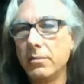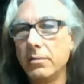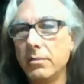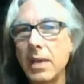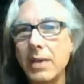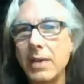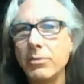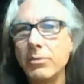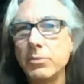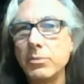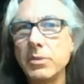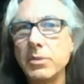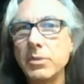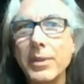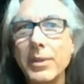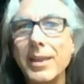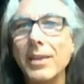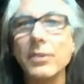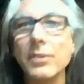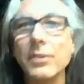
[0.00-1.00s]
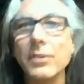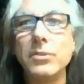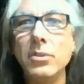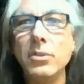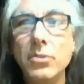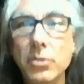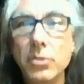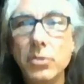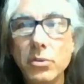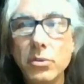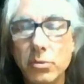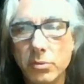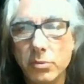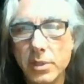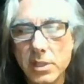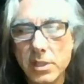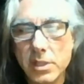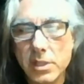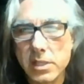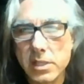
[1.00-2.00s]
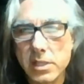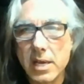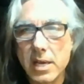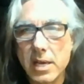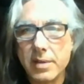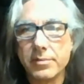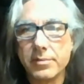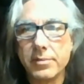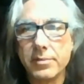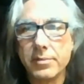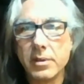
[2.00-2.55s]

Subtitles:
gave him something else to do with his life.